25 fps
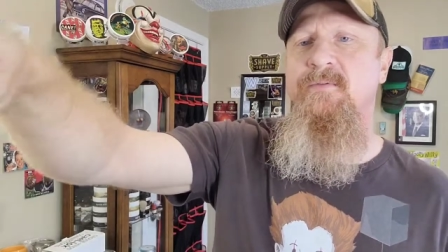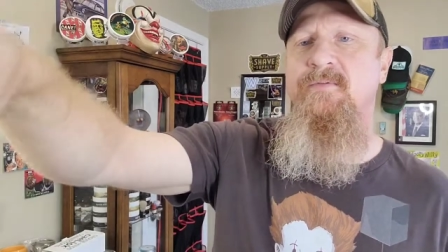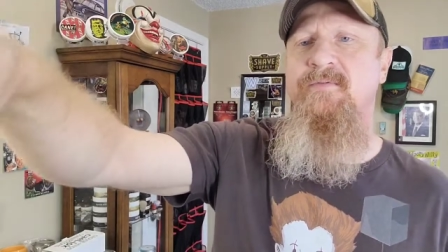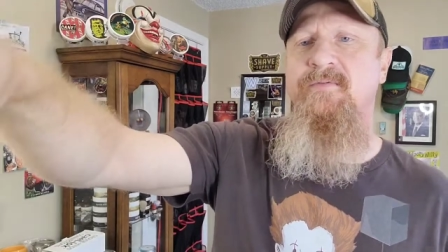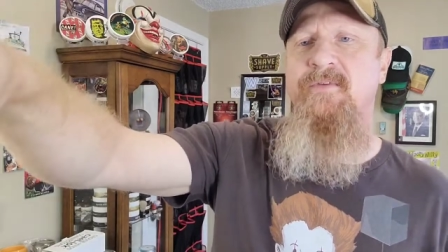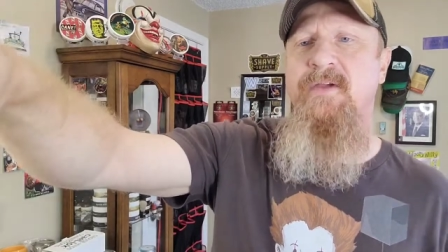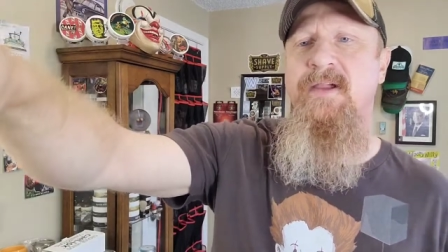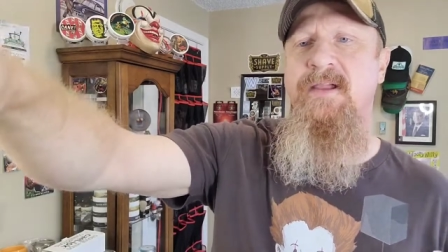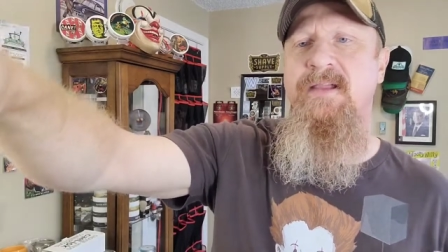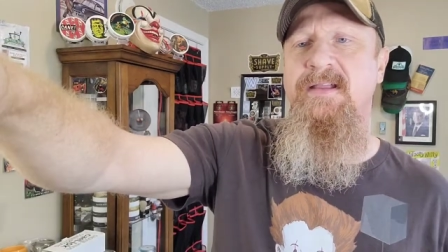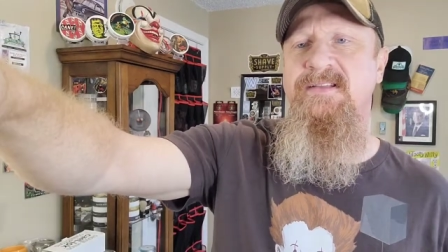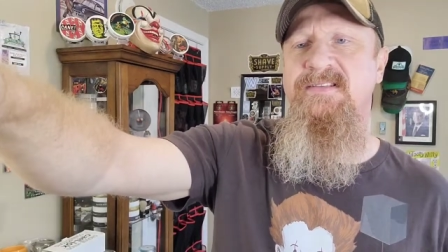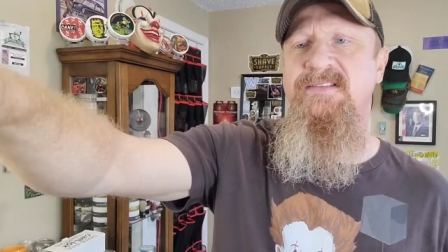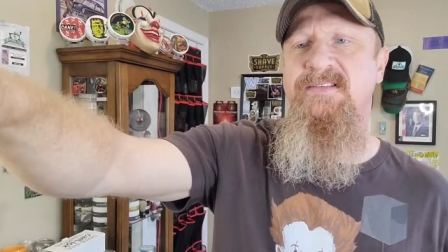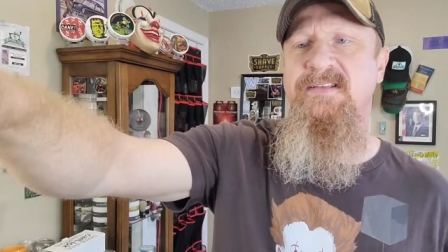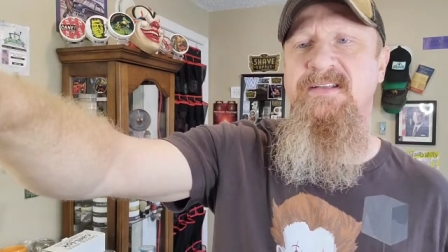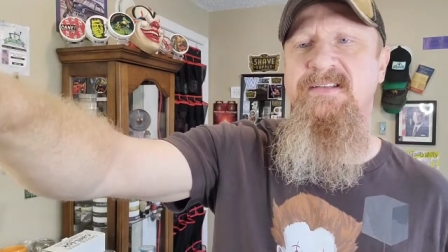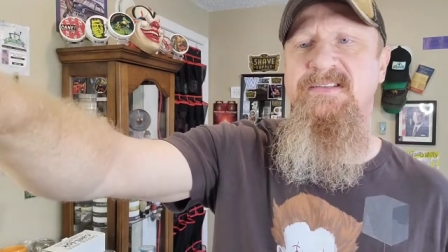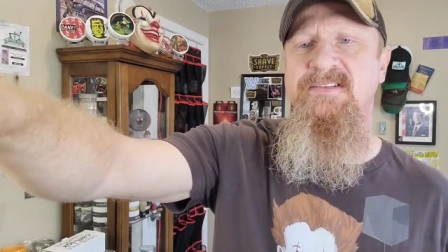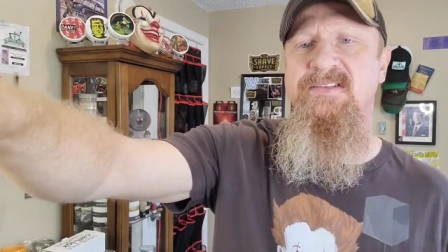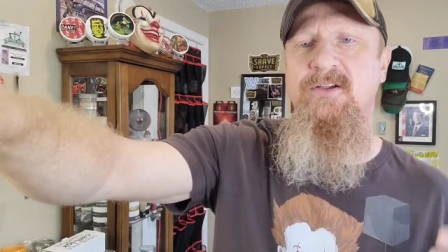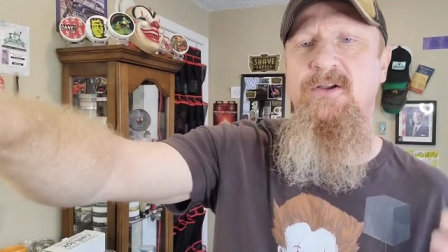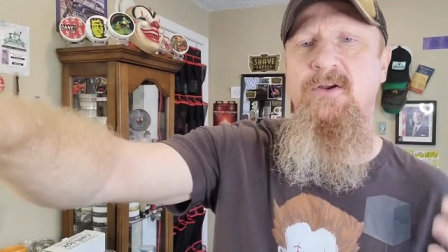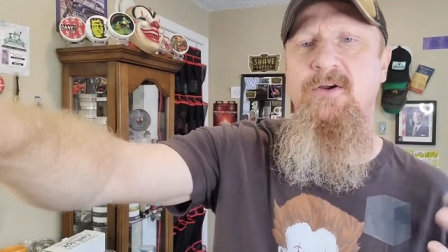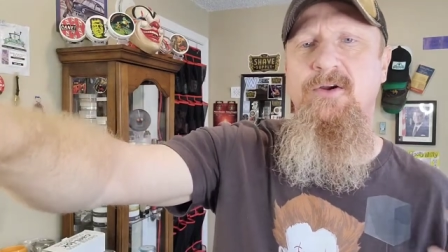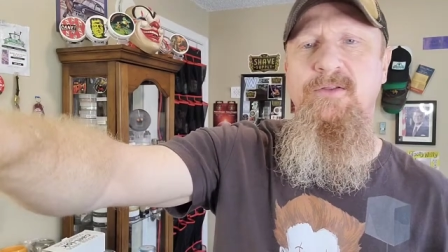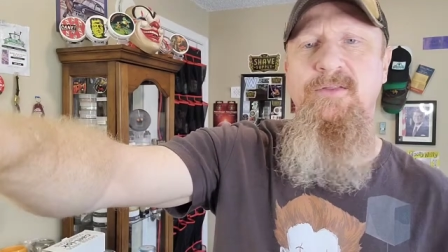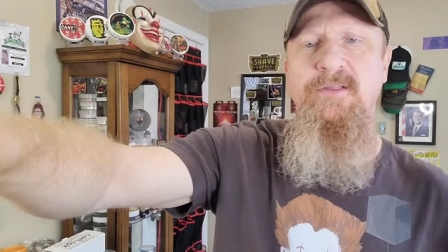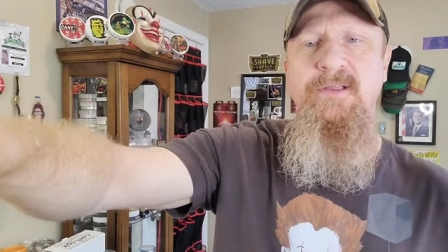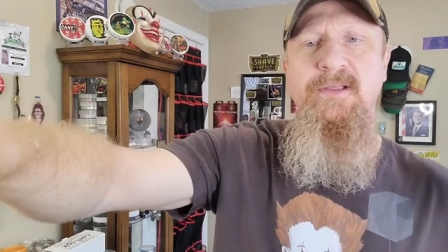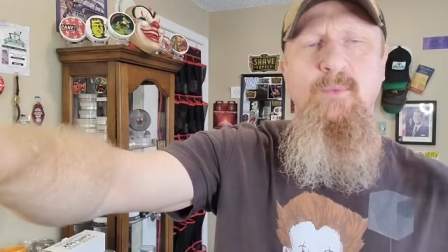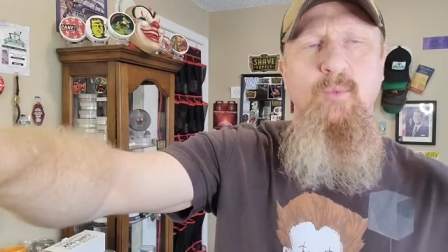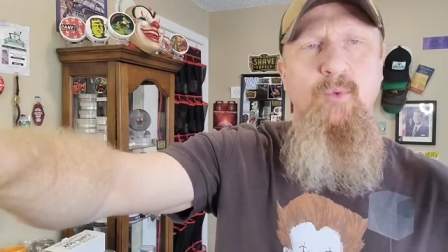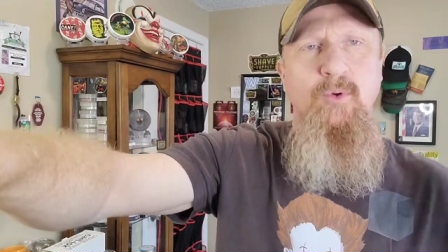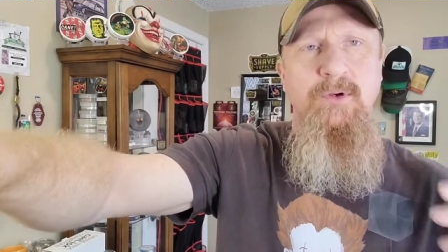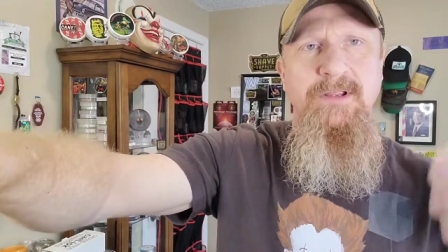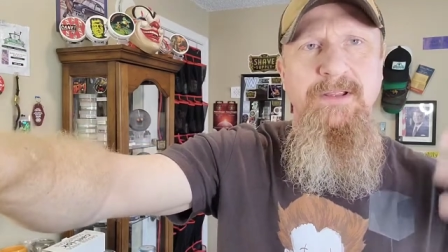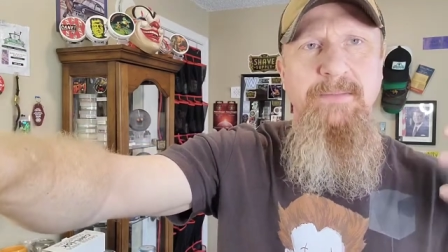frankincense, earthy,
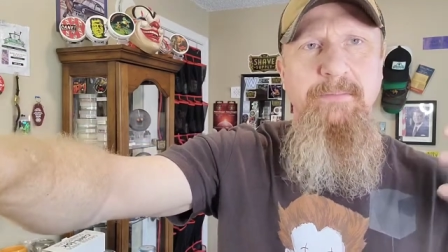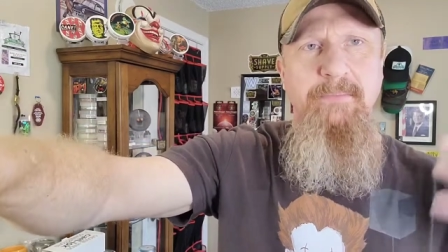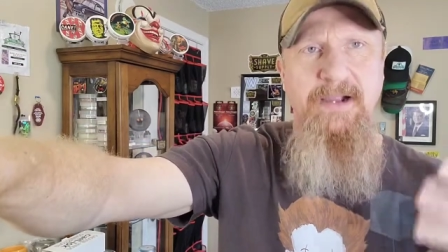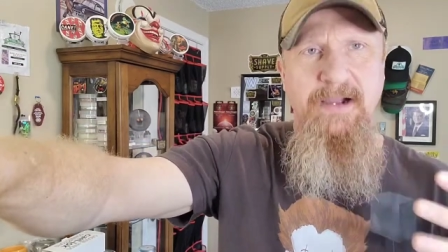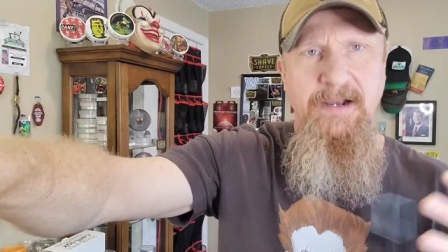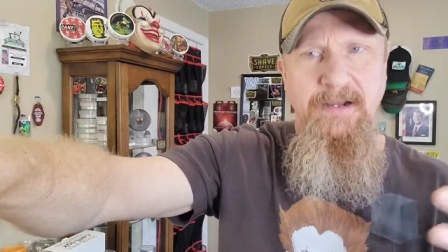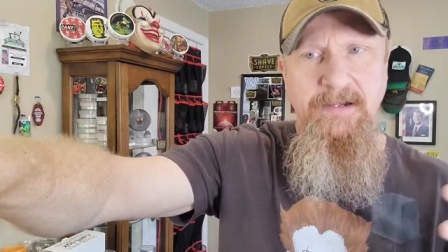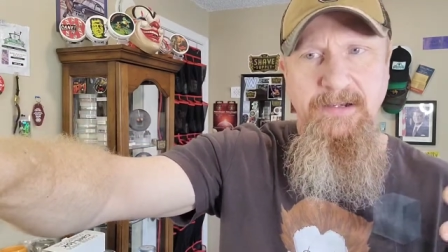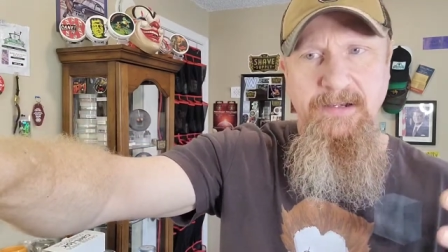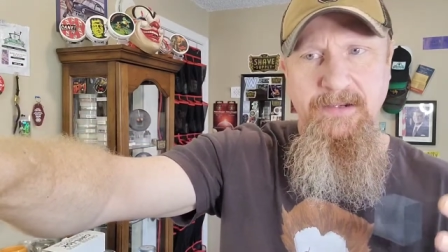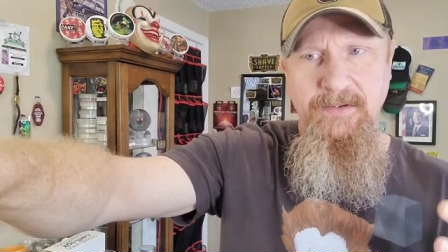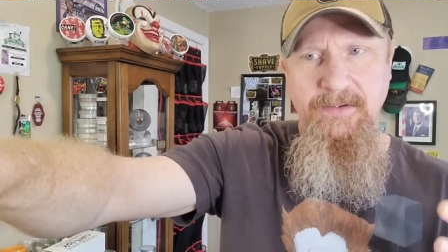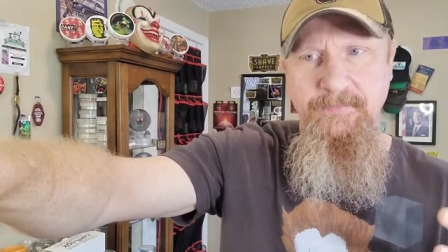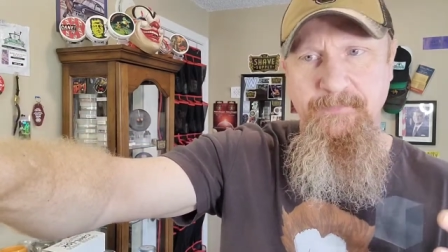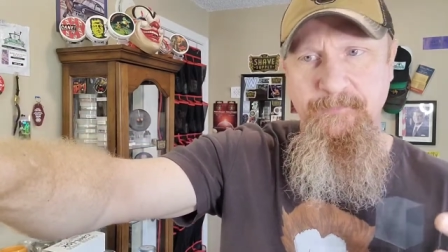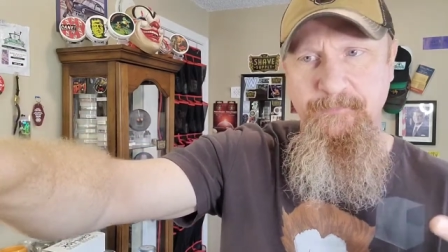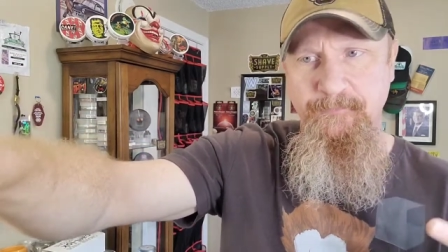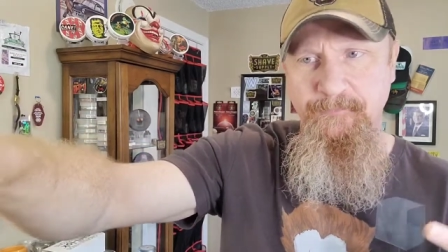woody, piney.